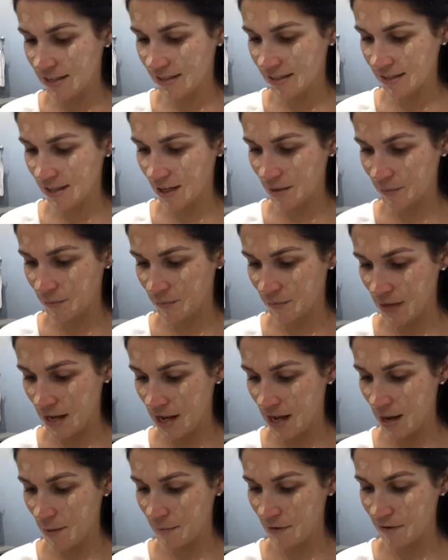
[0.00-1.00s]

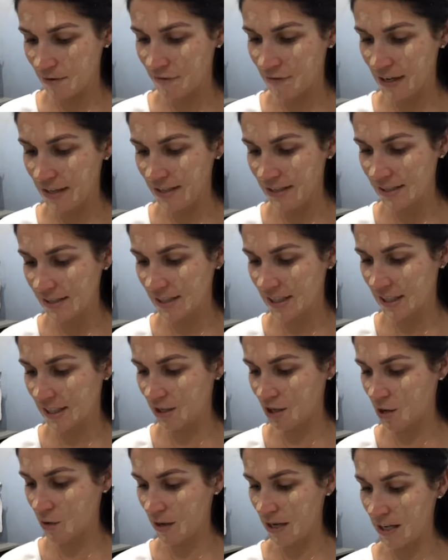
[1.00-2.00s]
some fun skin
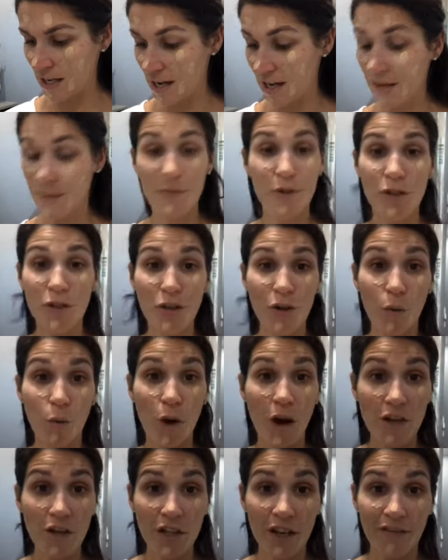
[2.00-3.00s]
going on. I'm just gonna
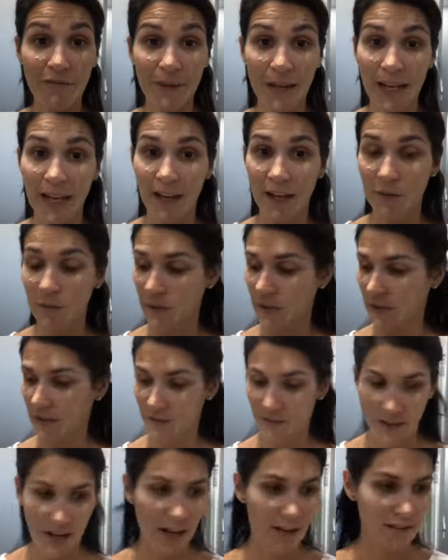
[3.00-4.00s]
wash off my hand really
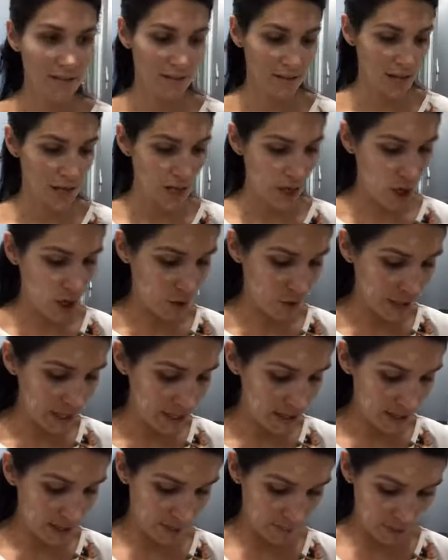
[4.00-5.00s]
fast.
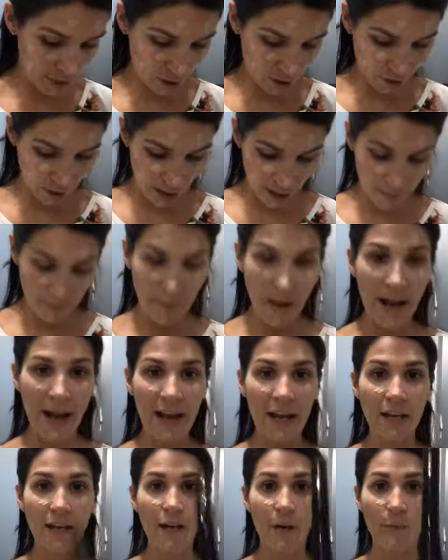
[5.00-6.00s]
Okay, then I'm gonna grab
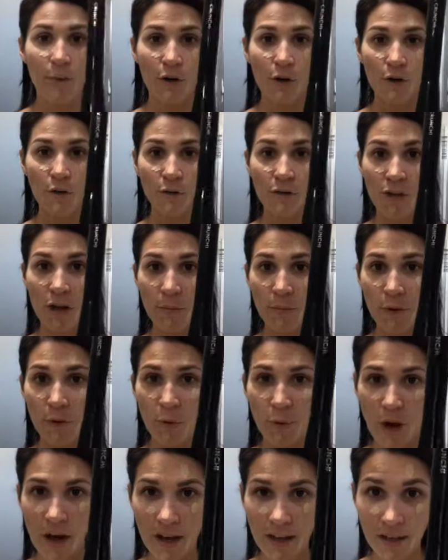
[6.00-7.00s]
my number
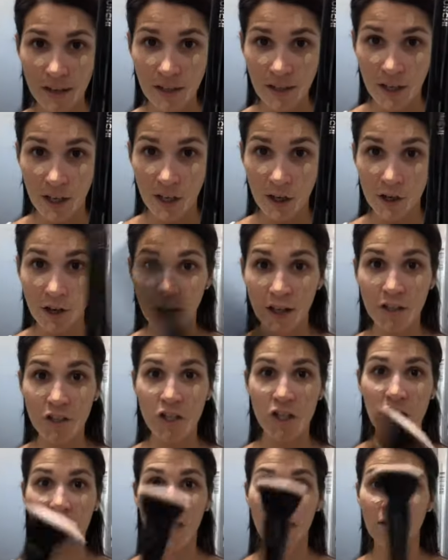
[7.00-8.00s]
1
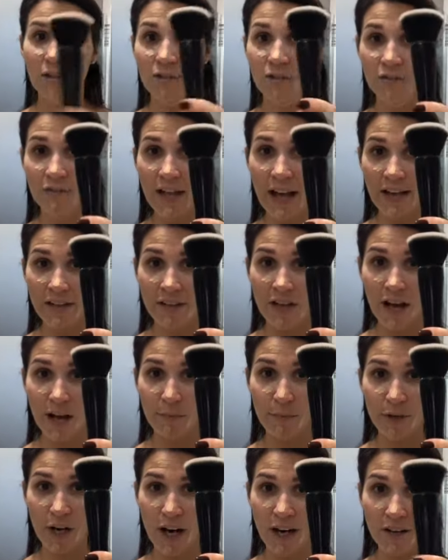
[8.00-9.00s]
Crunchi flat
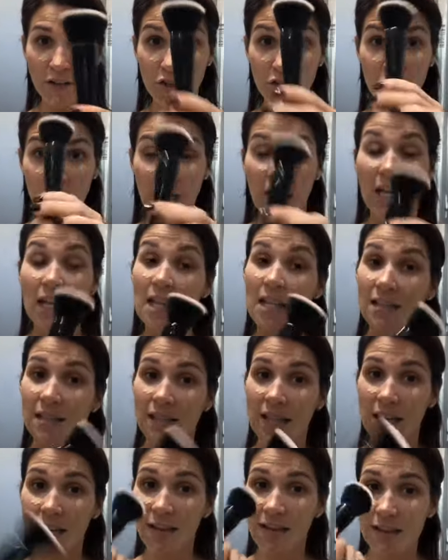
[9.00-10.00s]
top brush. This
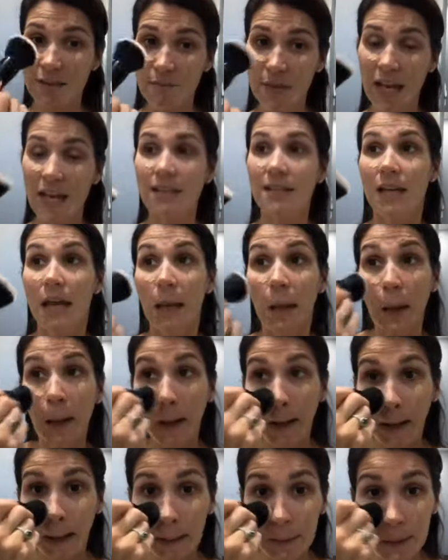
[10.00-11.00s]
thing is amazing.
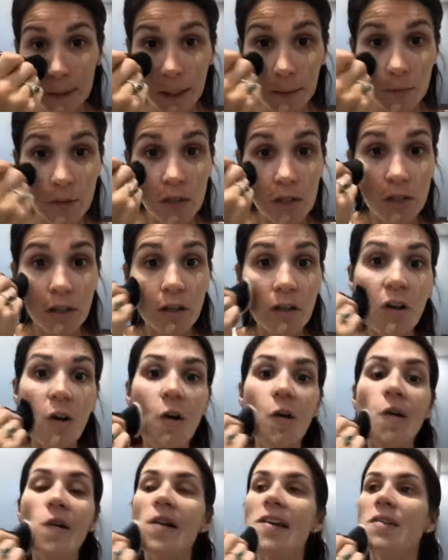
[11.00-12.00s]
And then I'm just gonna
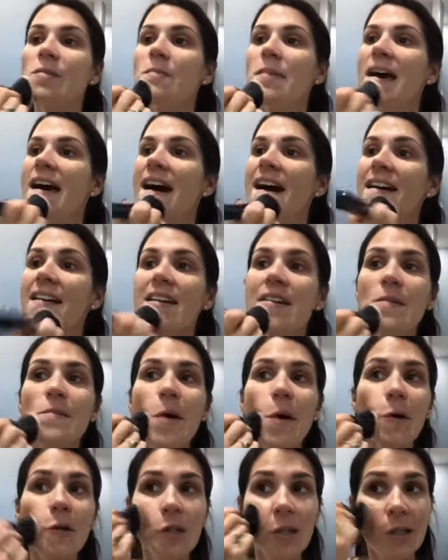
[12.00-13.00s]
go in patting
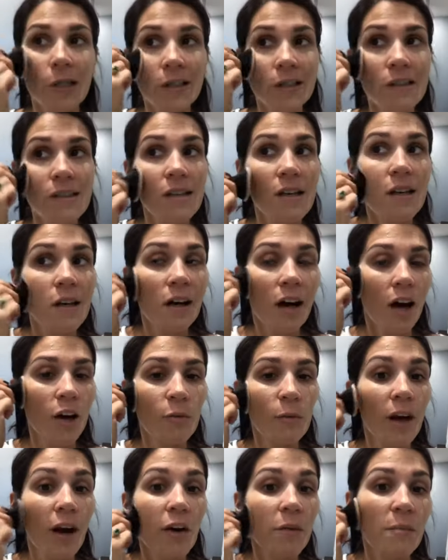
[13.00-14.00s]
motions
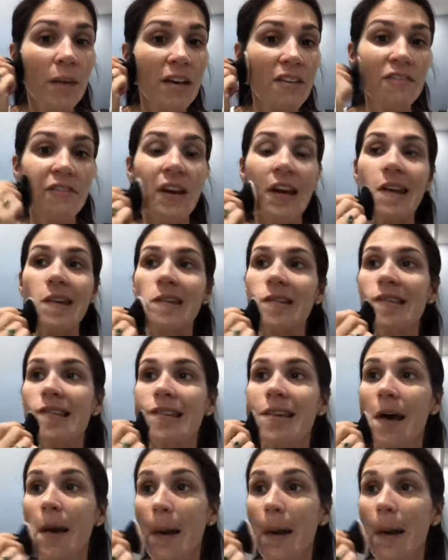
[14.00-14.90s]
around my face.